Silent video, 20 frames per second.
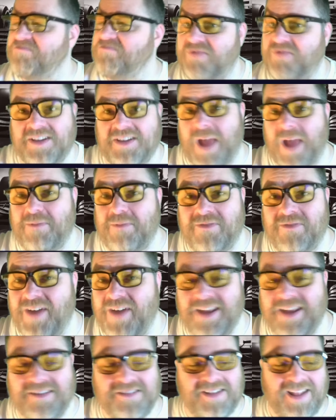Verstappen
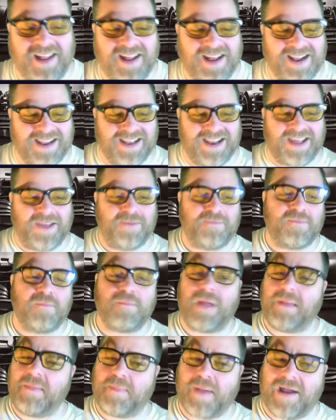fans, clearly.
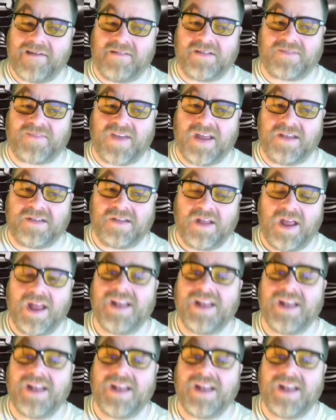Maybe Perez fans.